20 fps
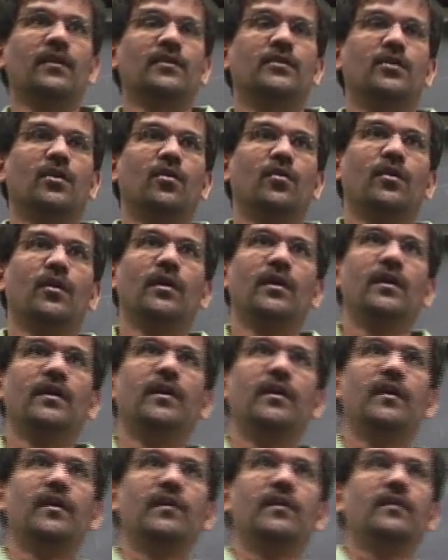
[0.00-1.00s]
So
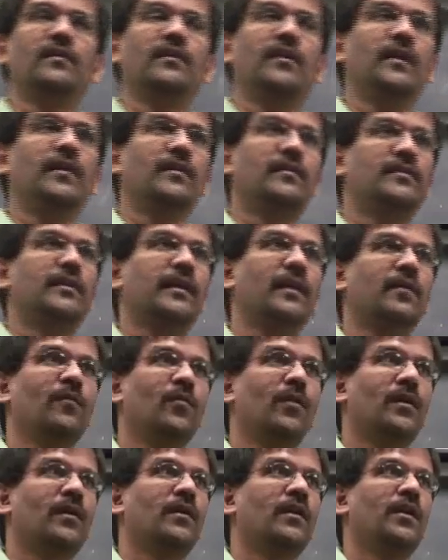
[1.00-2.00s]
here in the second
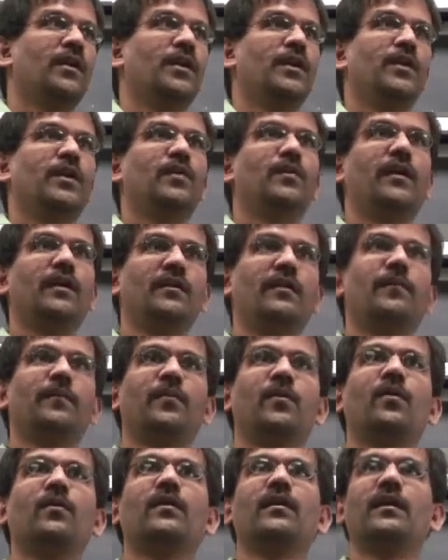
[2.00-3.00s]
one, you write the
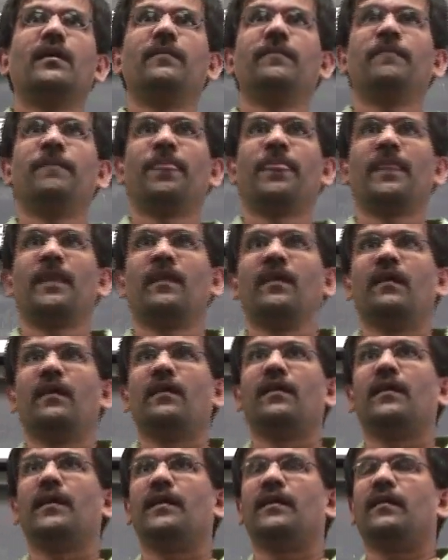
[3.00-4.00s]
program,
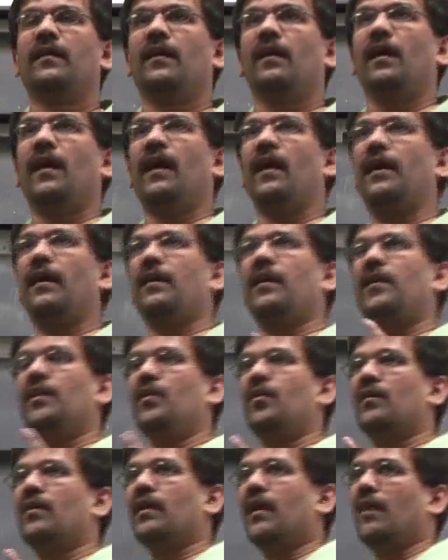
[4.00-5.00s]
right? And
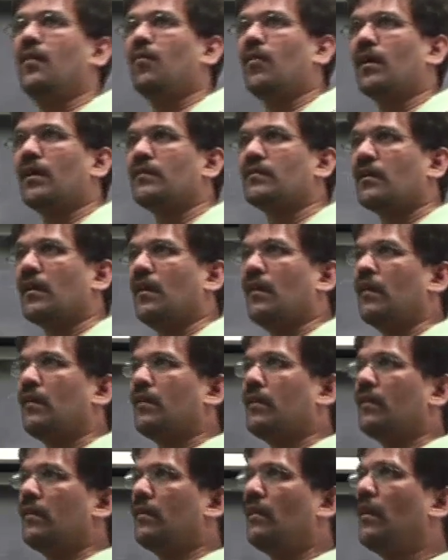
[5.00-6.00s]
you create what is
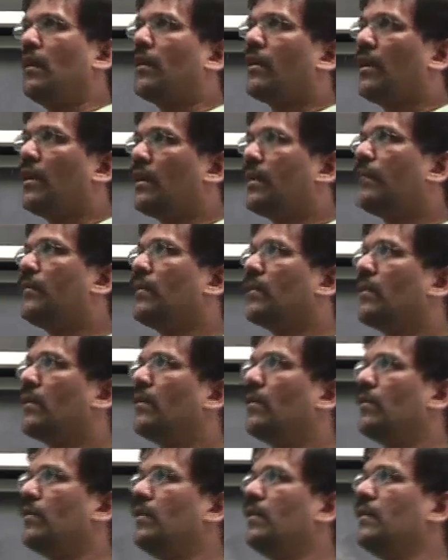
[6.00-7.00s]
called relocatable
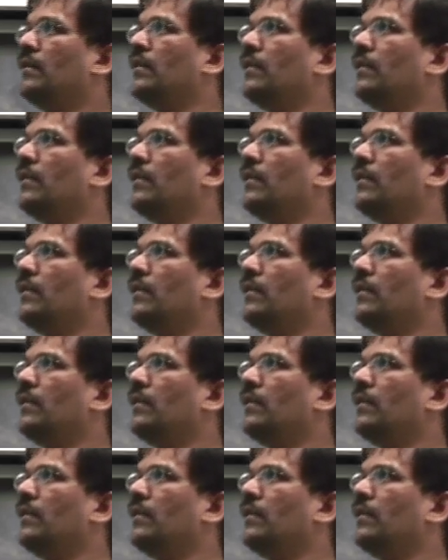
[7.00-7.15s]
code.